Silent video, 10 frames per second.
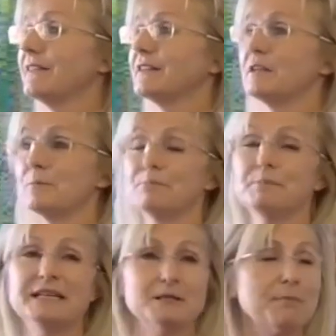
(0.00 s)
the de
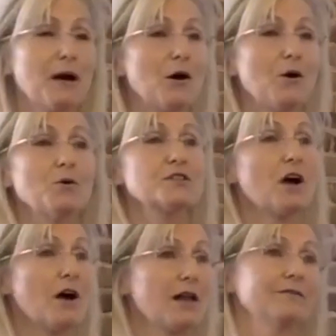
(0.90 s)
being deposed,
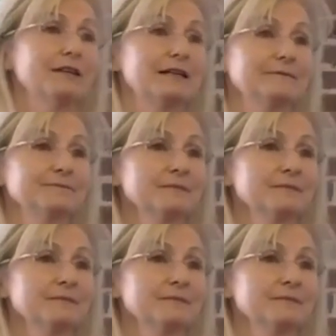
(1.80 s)
all of it.